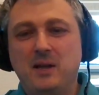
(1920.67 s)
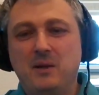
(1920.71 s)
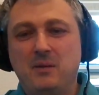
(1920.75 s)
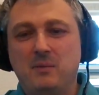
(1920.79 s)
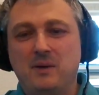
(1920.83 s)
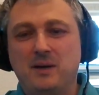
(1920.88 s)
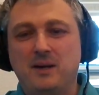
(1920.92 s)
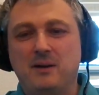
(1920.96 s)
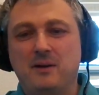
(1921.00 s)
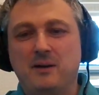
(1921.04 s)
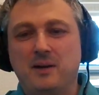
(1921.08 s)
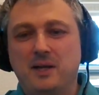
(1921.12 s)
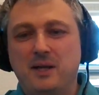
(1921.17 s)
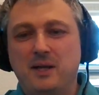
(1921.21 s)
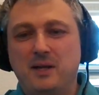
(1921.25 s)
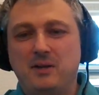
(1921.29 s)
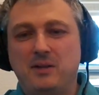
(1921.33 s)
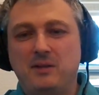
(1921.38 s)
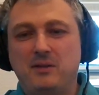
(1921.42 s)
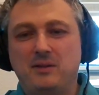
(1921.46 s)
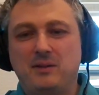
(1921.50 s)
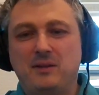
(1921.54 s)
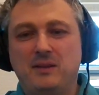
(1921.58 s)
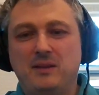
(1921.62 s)
where
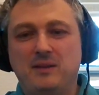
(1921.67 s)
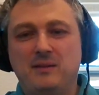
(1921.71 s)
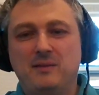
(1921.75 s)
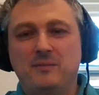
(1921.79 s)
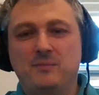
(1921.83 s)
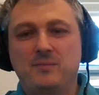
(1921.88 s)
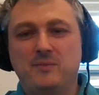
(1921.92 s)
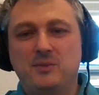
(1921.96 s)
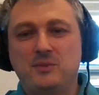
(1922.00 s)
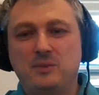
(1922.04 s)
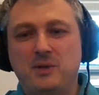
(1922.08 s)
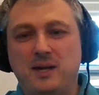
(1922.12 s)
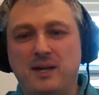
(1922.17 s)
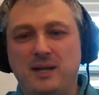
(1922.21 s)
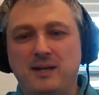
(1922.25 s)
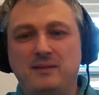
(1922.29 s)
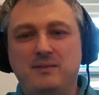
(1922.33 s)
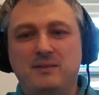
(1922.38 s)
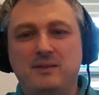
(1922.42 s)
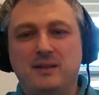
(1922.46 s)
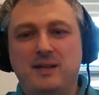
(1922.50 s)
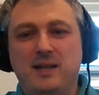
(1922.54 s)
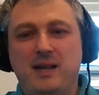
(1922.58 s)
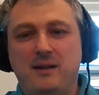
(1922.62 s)
trying
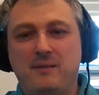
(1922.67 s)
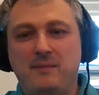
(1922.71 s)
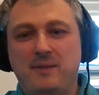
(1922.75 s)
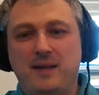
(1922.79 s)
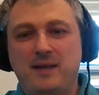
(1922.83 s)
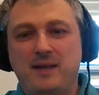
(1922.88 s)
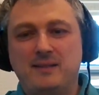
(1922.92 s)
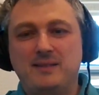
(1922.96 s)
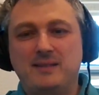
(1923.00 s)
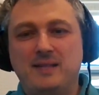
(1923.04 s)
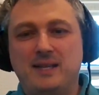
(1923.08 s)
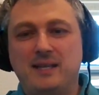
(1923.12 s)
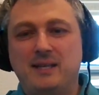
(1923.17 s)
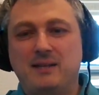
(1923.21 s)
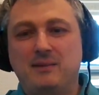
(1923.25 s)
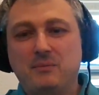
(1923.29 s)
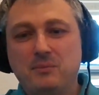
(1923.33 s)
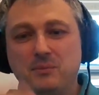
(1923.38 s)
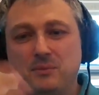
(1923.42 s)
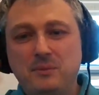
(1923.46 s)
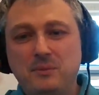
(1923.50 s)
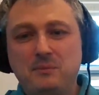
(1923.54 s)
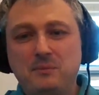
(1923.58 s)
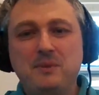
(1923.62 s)
to have that saying
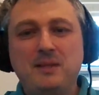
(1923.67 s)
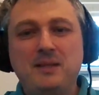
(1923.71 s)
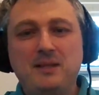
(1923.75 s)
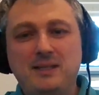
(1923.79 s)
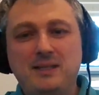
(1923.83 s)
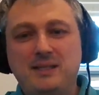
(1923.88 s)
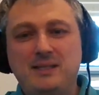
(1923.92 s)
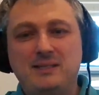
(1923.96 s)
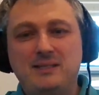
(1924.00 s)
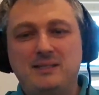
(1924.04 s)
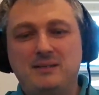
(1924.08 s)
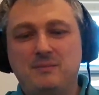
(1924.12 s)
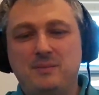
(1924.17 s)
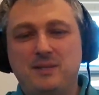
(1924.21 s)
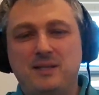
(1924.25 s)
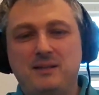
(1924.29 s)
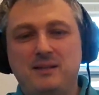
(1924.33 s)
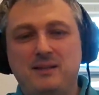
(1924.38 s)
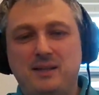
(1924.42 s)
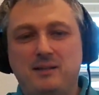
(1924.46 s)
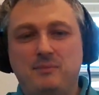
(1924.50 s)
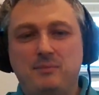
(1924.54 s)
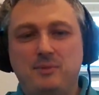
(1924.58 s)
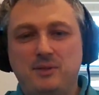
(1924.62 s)
really needs to be
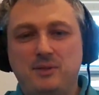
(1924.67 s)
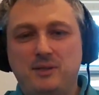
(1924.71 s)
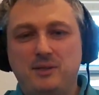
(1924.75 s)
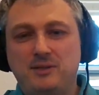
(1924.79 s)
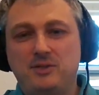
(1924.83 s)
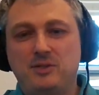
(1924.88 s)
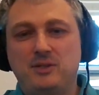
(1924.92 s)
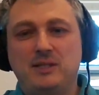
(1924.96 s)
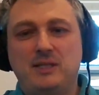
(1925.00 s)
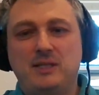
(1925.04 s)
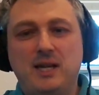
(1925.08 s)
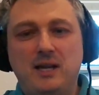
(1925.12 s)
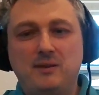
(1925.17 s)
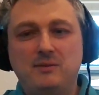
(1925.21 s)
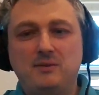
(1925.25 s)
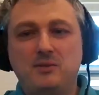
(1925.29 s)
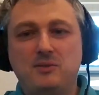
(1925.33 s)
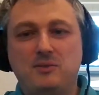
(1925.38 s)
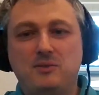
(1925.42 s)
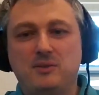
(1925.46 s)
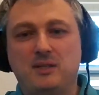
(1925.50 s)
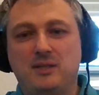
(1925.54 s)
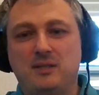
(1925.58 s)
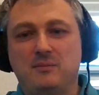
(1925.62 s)
like production
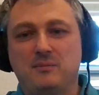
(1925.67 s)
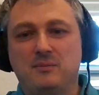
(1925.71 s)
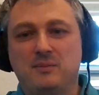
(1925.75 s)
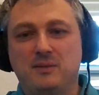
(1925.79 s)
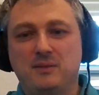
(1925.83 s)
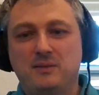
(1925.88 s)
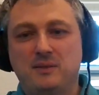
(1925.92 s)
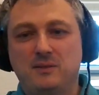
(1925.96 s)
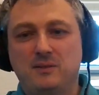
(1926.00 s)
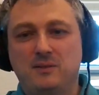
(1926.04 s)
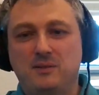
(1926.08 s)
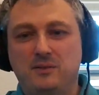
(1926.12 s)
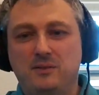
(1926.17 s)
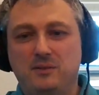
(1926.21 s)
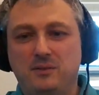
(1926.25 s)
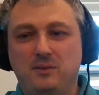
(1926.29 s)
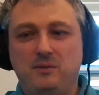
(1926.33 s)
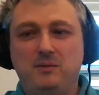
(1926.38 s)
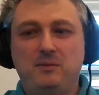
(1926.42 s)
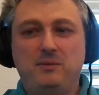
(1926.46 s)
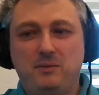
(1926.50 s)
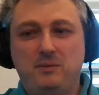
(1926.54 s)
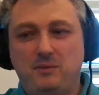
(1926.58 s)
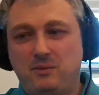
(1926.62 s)
downstream. So
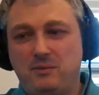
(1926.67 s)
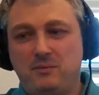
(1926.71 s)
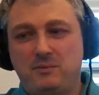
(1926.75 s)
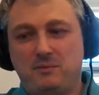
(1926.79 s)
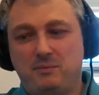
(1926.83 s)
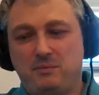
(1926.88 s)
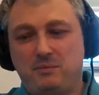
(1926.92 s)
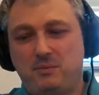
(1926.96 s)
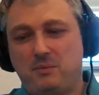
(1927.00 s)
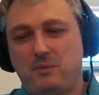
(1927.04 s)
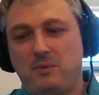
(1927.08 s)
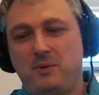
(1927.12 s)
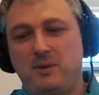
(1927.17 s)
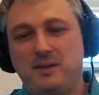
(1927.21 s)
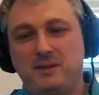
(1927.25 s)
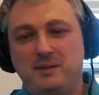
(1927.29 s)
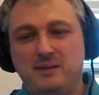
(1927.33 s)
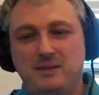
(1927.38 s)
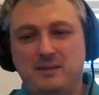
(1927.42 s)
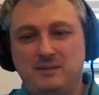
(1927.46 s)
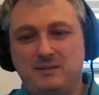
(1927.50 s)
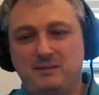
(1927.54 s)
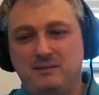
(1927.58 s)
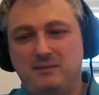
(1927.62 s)
you're throwing
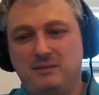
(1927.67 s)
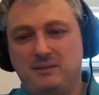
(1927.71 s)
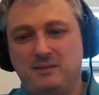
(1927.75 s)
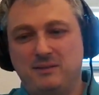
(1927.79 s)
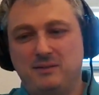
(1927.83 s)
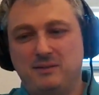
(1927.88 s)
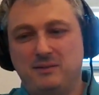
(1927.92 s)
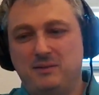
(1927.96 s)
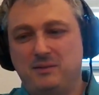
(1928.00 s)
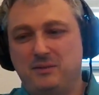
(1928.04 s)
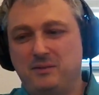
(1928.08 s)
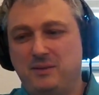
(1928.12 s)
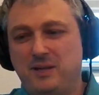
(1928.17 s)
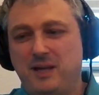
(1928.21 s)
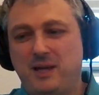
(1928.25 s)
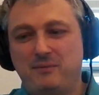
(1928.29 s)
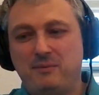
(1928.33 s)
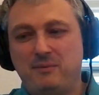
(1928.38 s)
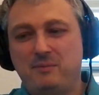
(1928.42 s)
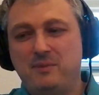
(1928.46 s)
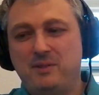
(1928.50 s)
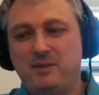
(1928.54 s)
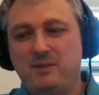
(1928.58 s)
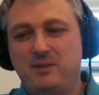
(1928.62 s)
this,
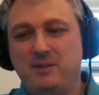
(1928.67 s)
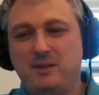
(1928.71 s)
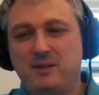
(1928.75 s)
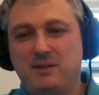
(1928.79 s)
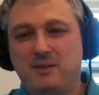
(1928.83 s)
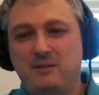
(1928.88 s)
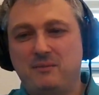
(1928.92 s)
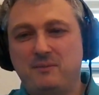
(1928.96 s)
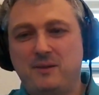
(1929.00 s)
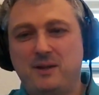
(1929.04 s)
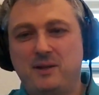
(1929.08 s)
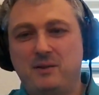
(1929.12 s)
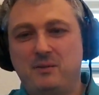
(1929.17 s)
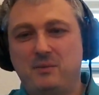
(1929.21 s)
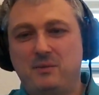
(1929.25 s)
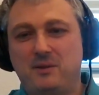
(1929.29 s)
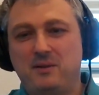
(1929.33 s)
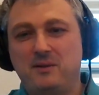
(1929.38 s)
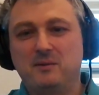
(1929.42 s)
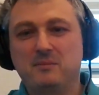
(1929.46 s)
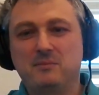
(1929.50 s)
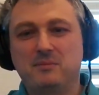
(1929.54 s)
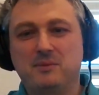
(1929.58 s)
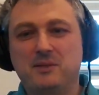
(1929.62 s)
$500,000
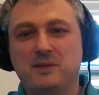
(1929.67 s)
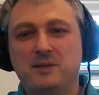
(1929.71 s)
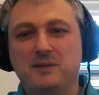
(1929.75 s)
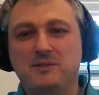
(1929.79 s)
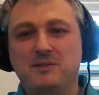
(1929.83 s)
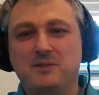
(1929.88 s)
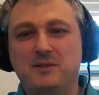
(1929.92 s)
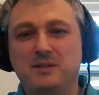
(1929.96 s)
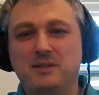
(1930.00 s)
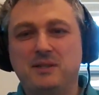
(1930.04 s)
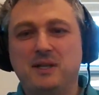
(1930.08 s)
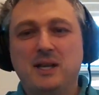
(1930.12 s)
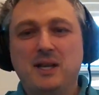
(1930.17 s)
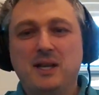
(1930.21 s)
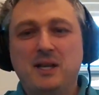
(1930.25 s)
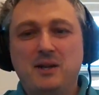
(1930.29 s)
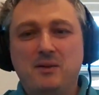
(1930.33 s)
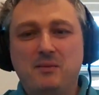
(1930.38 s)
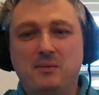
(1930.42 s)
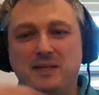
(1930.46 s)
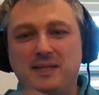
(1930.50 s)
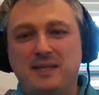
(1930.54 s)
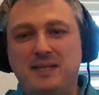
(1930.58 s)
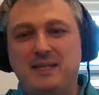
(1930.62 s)
firewall in production.
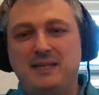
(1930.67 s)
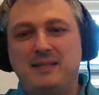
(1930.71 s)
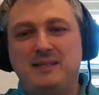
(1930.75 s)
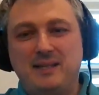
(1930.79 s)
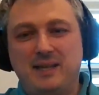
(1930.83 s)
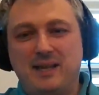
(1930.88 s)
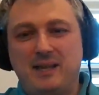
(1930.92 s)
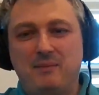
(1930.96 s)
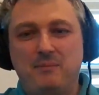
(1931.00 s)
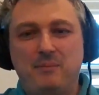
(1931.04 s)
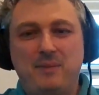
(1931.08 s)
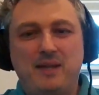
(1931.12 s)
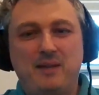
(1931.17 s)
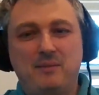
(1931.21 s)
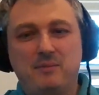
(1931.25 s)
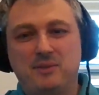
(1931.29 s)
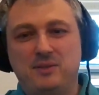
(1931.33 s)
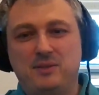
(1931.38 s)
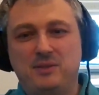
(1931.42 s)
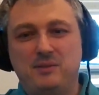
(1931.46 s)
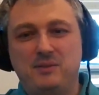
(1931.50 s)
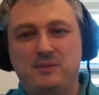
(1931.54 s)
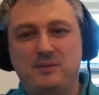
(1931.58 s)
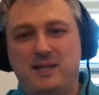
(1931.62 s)
We need to be able
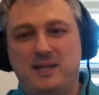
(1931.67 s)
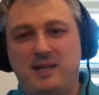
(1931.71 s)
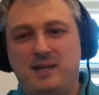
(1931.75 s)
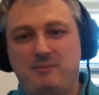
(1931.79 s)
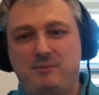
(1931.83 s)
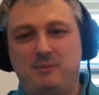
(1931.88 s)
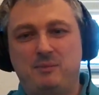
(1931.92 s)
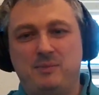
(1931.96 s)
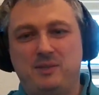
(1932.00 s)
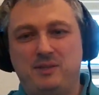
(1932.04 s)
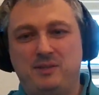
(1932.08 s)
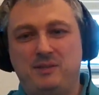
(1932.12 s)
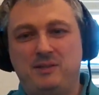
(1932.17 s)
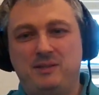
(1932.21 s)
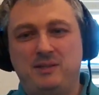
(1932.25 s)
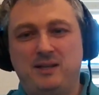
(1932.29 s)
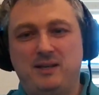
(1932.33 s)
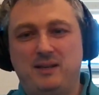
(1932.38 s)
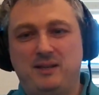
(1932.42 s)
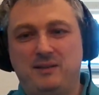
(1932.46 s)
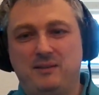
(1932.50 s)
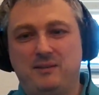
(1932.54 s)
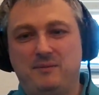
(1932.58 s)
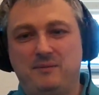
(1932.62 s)
to use a
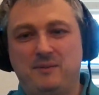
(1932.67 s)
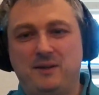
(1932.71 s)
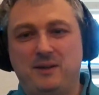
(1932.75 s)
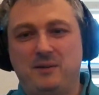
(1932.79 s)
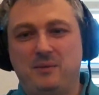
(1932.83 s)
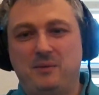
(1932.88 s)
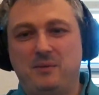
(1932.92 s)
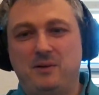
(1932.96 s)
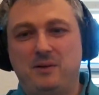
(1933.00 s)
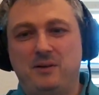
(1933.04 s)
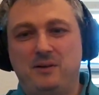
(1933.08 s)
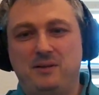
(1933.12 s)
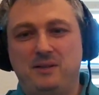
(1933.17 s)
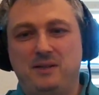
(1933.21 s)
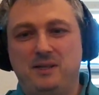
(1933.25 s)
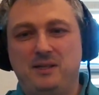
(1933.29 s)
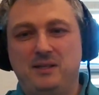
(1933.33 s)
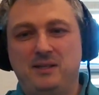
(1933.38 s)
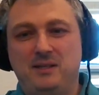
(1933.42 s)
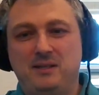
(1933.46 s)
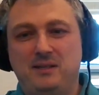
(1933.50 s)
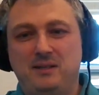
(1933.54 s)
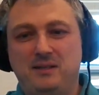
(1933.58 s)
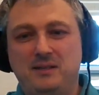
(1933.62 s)
$500,000 firewall
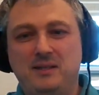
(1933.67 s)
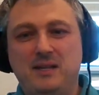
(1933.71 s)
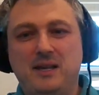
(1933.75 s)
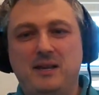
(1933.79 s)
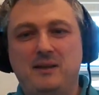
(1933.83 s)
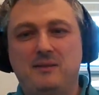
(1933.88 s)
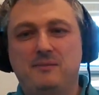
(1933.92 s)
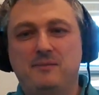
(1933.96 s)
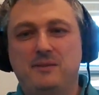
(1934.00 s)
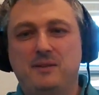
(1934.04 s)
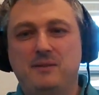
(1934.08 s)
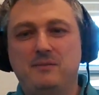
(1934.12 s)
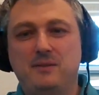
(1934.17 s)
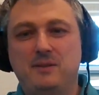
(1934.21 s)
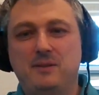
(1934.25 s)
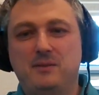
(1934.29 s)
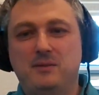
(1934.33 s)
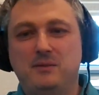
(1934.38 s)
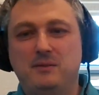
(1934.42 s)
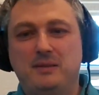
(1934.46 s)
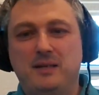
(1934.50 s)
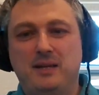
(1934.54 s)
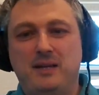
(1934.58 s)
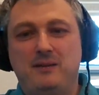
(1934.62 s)
in dev, even
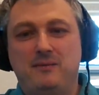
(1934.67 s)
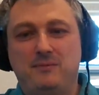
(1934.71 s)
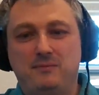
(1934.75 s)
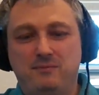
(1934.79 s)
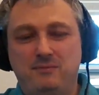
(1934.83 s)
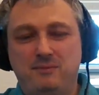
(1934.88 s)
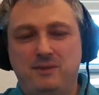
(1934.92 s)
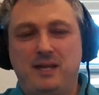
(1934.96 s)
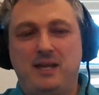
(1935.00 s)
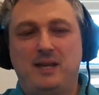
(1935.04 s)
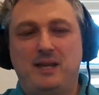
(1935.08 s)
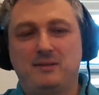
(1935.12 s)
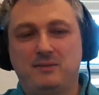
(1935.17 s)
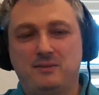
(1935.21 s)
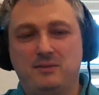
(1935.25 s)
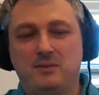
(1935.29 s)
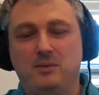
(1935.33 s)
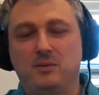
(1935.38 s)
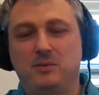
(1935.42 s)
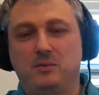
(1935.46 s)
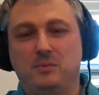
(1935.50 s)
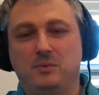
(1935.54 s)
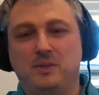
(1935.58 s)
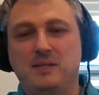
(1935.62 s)
though dev has
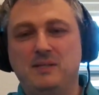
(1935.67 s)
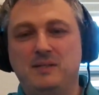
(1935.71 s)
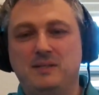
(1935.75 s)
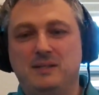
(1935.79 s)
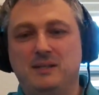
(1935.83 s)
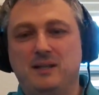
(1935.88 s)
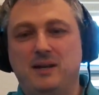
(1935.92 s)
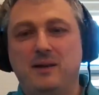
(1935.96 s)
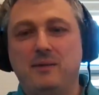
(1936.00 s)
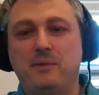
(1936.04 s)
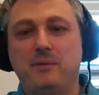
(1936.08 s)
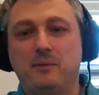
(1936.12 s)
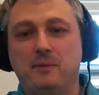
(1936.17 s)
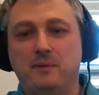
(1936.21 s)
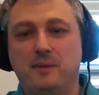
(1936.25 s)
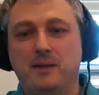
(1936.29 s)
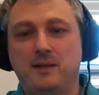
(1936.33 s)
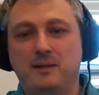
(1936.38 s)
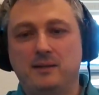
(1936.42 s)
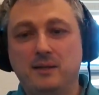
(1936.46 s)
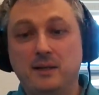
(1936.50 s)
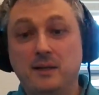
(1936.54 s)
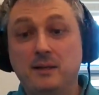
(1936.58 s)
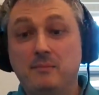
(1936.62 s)
no reason other
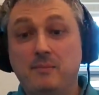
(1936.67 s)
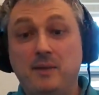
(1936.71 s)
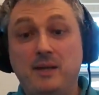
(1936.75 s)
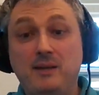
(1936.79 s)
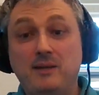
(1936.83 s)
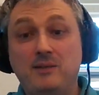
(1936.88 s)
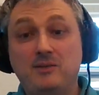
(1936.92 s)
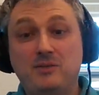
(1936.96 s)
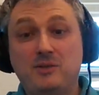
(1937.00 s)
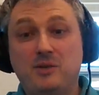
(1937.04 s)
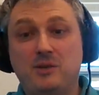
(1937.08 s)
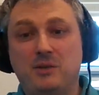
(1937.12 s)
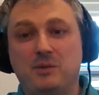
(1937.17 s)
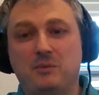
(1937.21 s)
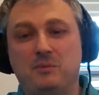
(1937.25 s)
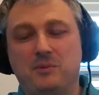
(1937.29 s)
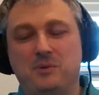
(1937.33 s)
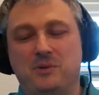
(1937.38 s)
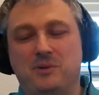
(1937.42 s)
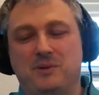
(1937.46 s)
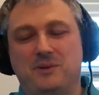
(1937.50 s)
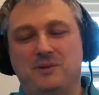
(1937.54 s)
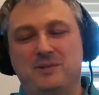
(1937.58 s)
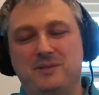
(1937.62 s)
than making sure it
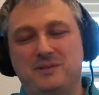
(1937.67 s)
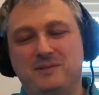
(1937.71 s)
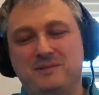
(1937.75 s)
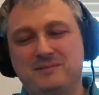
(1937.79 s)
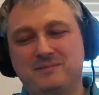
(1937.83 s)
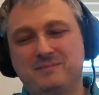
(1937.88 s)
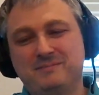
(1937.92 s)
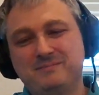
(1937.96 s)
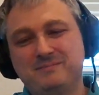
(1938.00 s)
works.